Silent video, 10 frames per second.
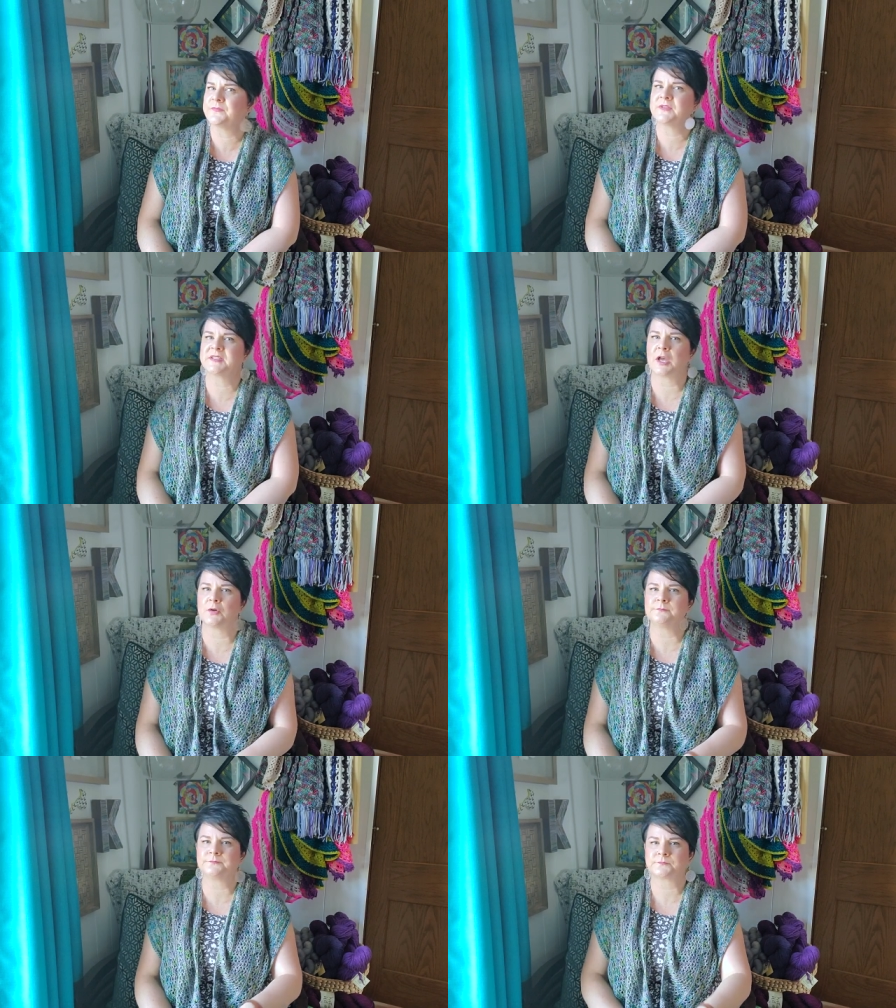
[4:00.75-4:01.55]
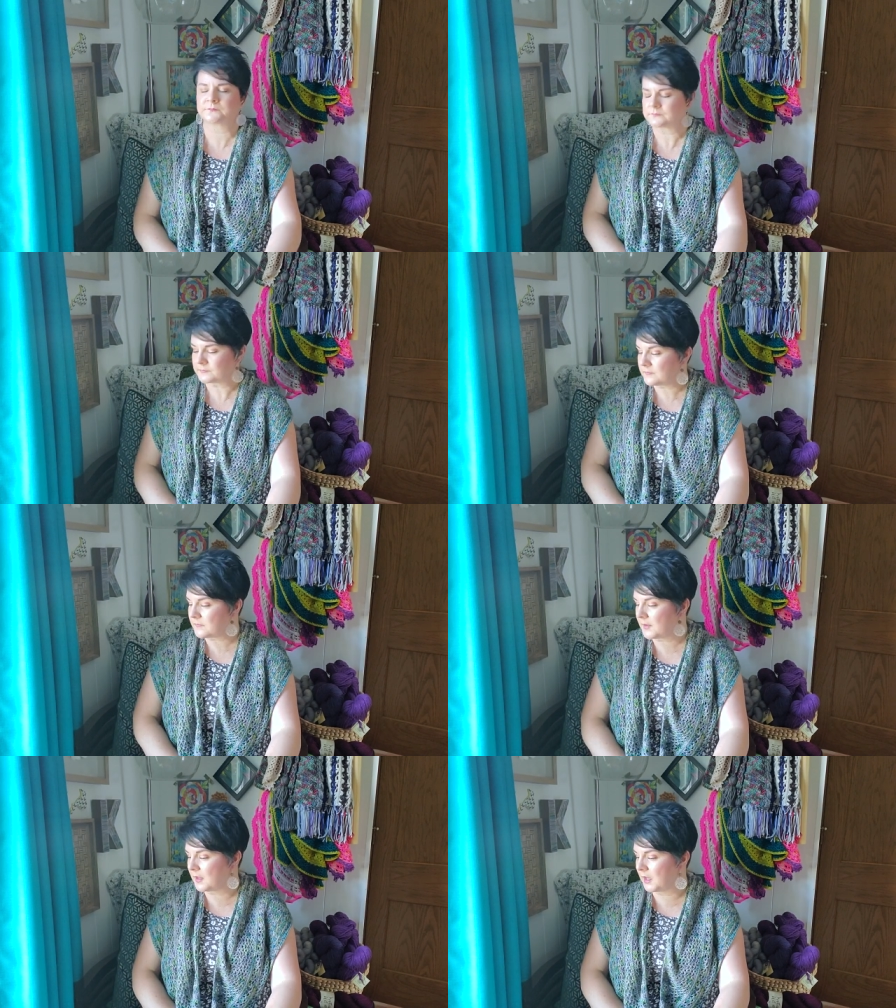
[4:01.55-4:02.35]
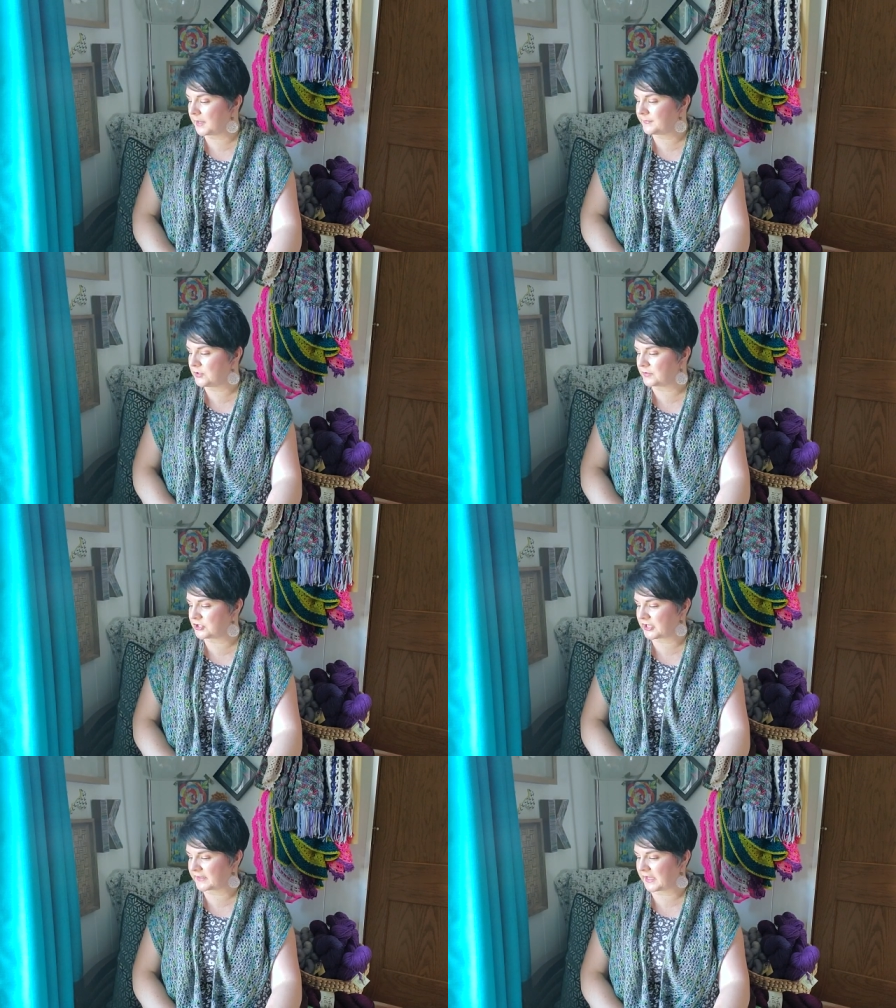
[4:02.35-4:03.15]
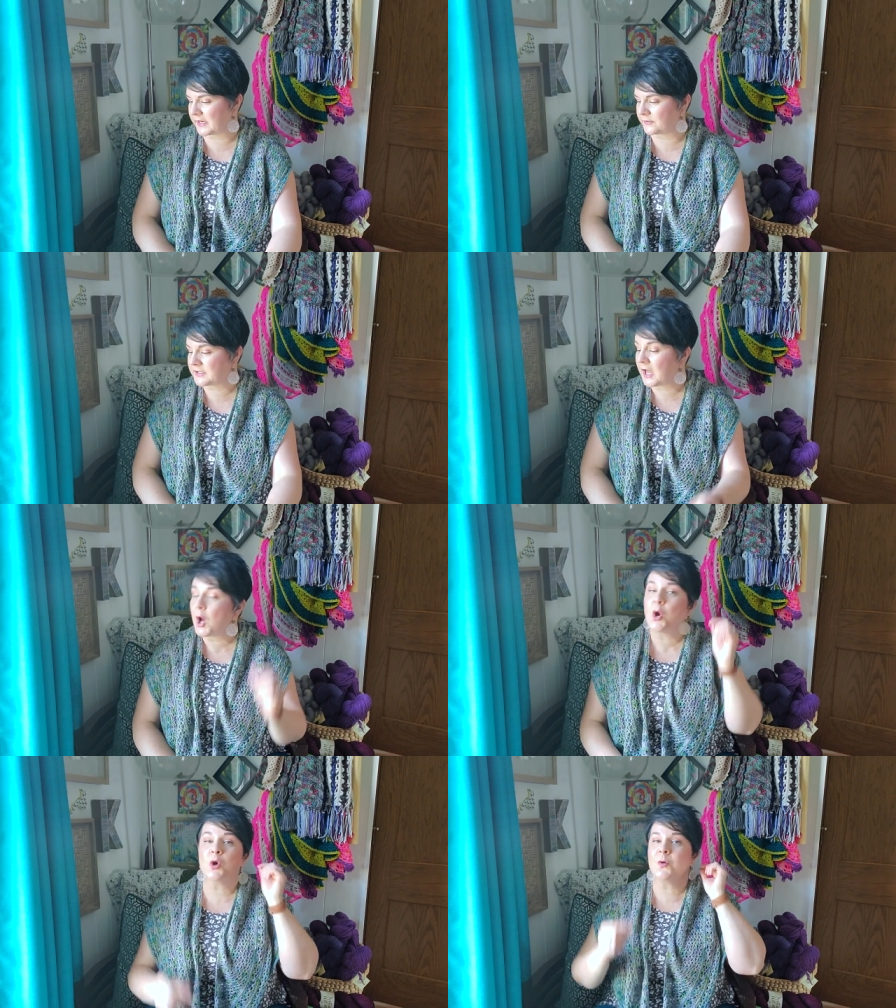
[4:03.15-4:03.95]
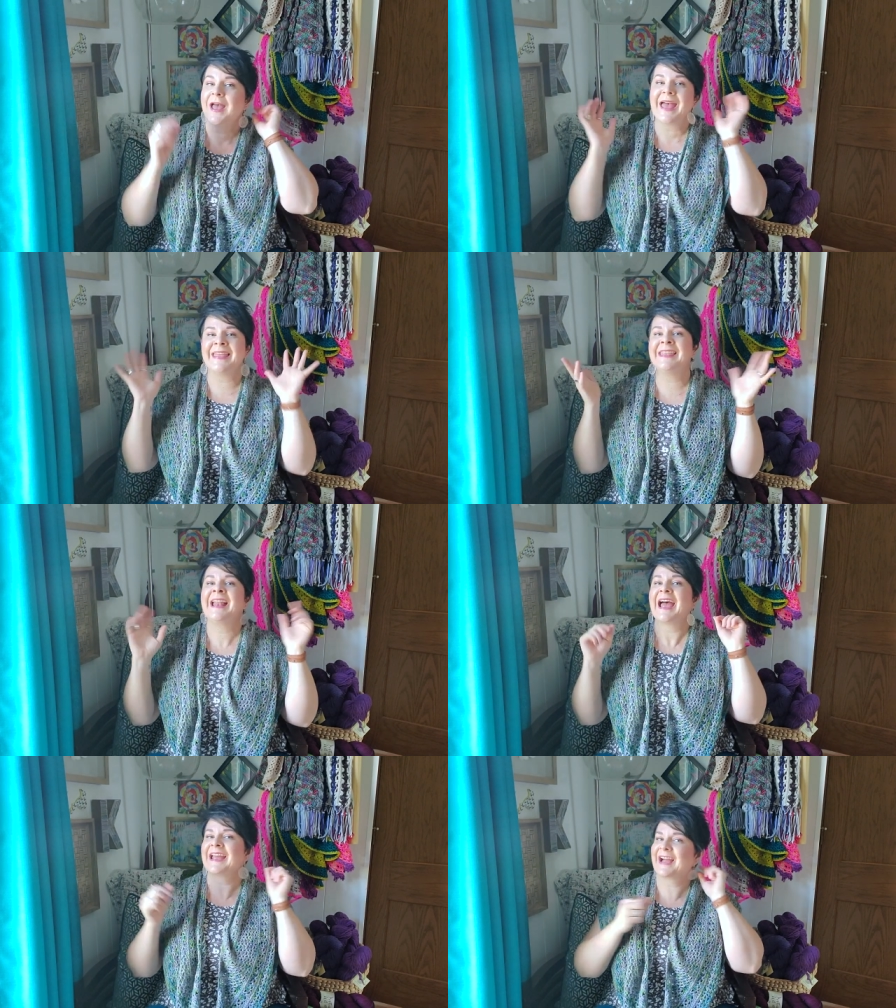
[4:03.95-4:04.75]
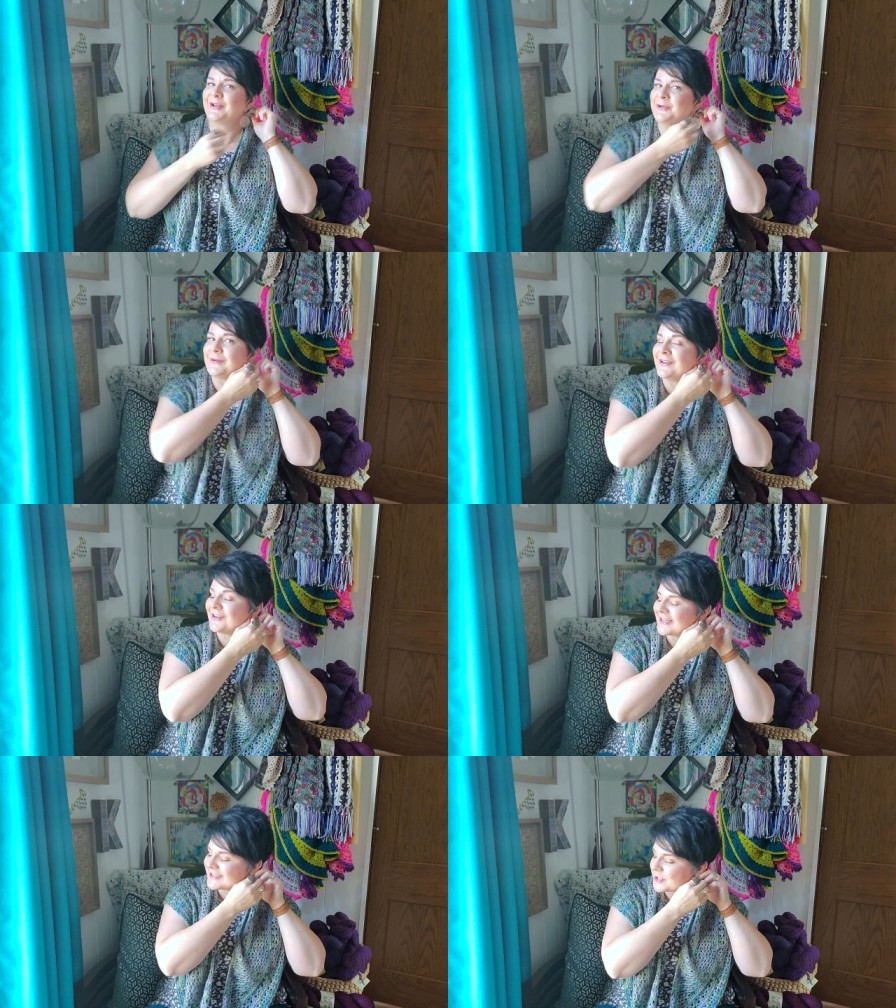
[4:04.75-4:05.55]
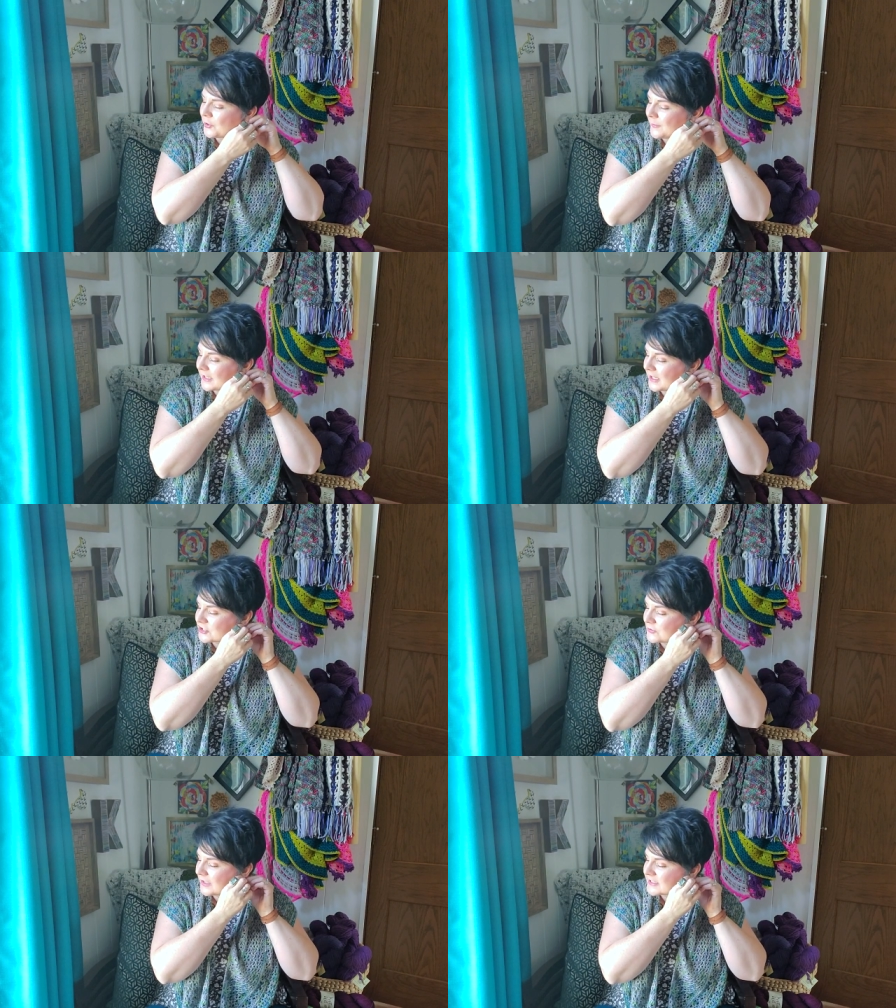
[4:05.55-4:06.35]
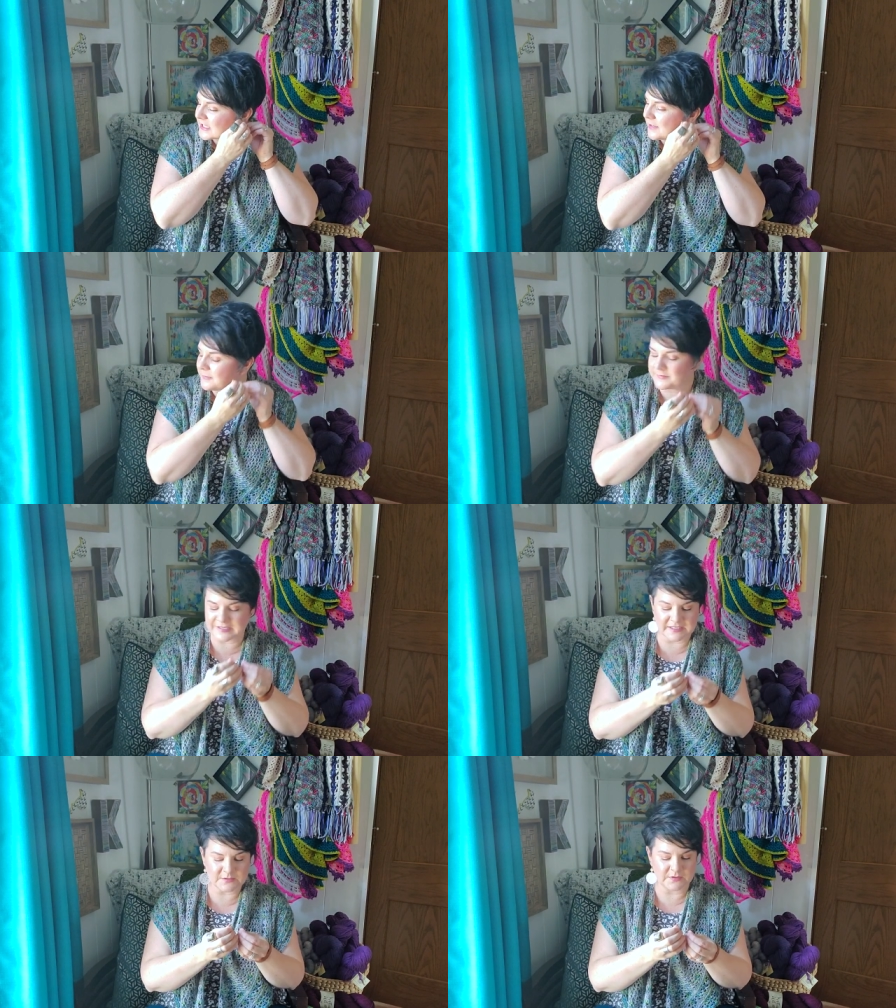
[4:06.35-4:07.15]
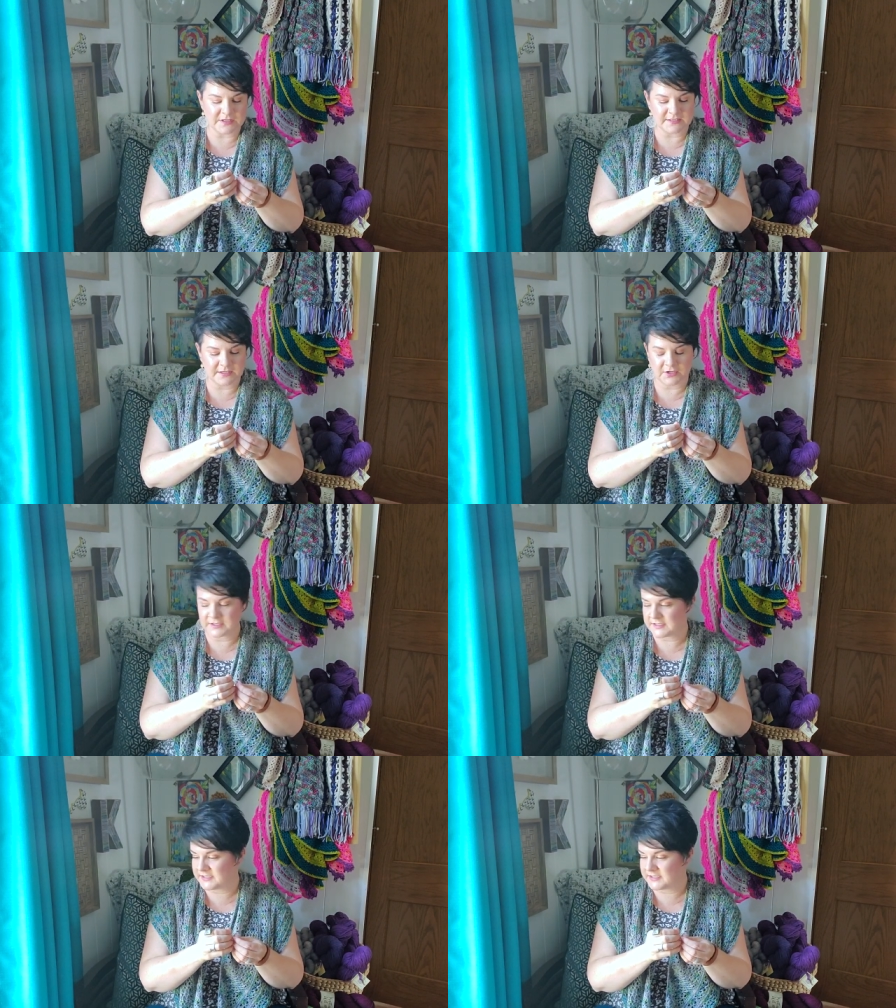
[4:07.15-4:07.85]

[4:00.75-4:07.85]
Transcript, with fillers: So um, you can check that out. Oh, and then I got new earrings. Oh my gosh, you guys, I'm obsessed with these earrings.